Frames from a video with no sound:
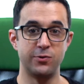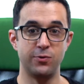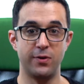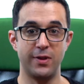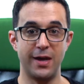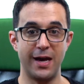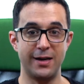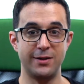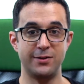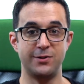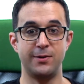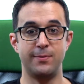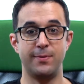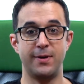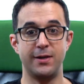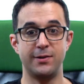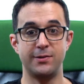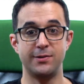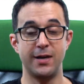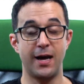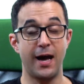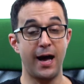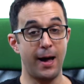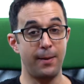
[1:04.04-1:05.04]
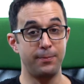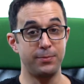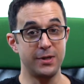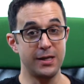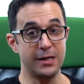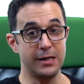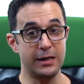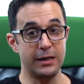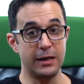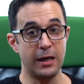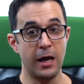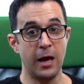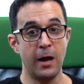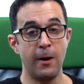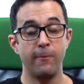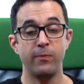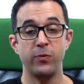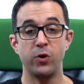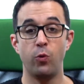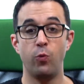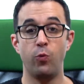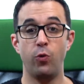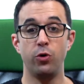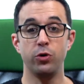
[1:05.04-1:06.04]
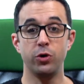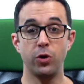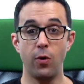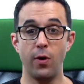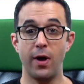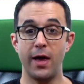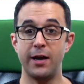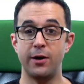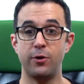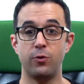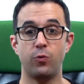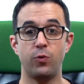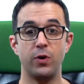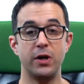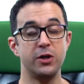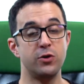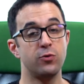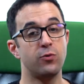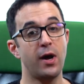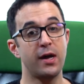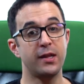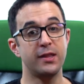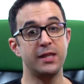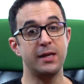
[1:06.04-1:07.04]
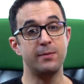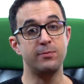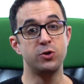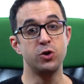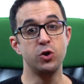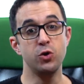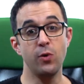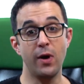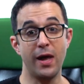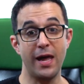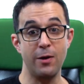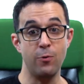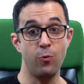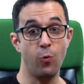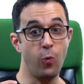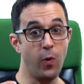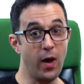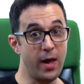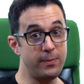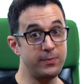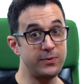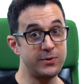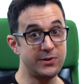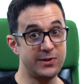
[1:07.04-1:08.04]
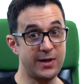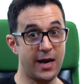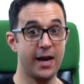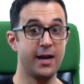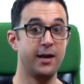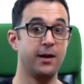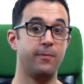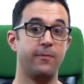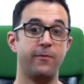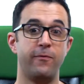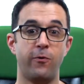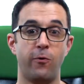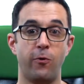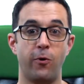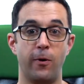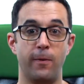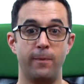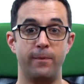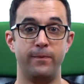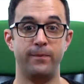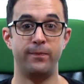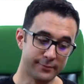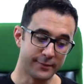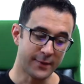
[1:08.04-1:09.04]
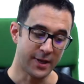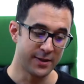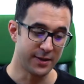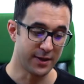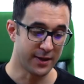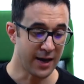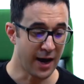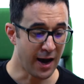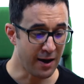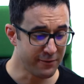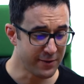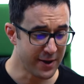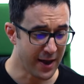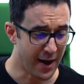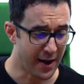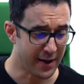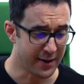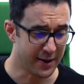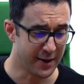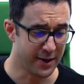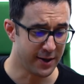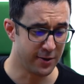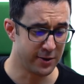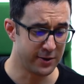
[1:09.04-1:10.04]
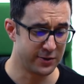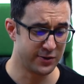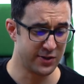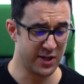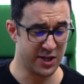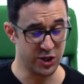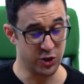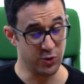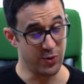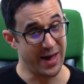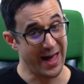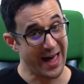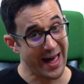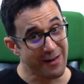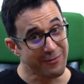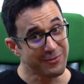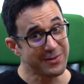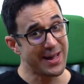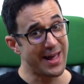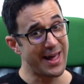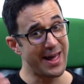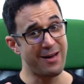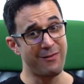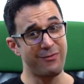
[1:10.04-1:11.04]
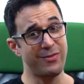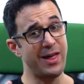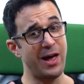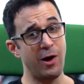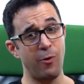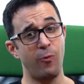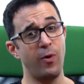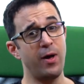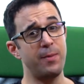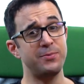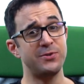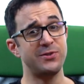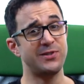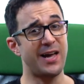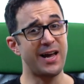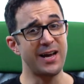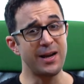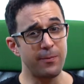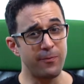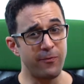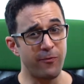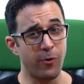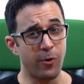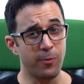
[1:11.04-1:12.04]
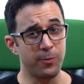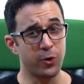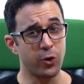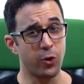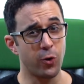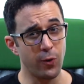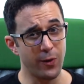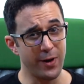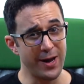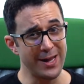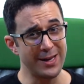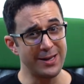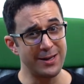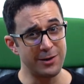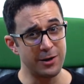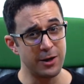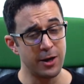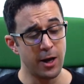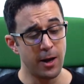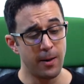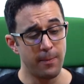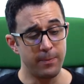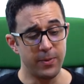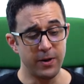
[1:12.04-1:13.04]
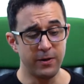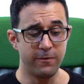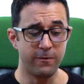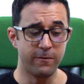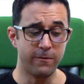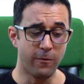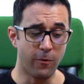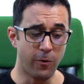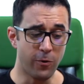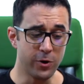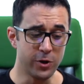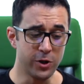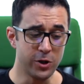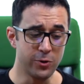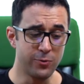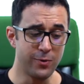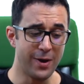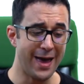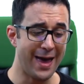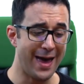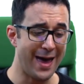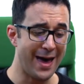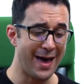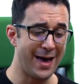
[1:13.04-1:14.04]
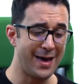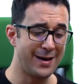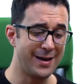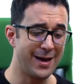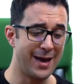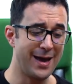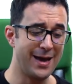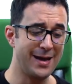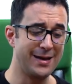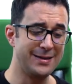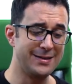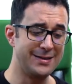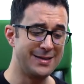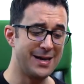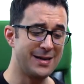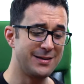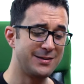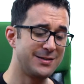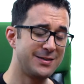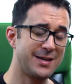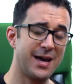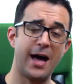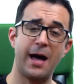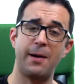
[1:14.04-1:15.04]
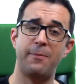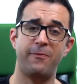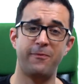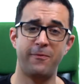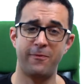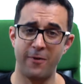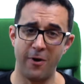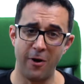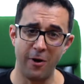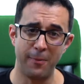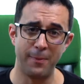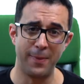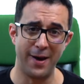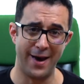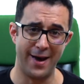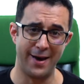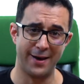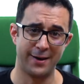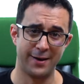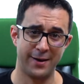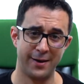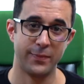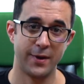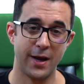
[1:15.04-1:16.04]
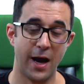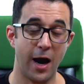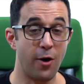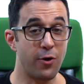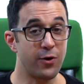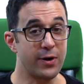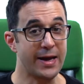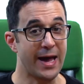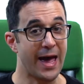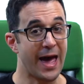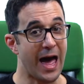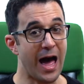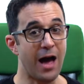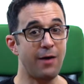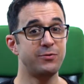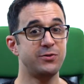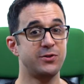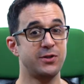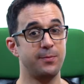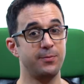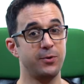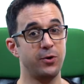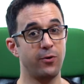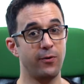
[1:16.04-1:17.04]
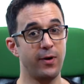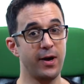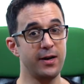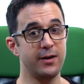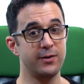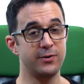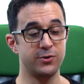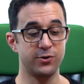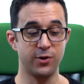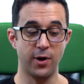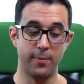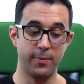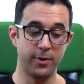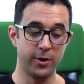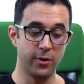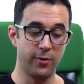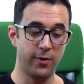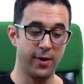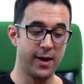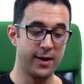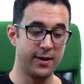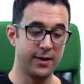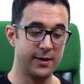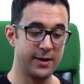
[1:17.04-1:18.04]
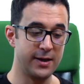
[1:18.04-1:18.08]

with SMS to opt in, we'll go ahead and redirect them to a web sign-up form. And the caveat here is that you have to have that web sign-up form created before you add a desktop fallback. I already have some created, so I'm gonna go ahead and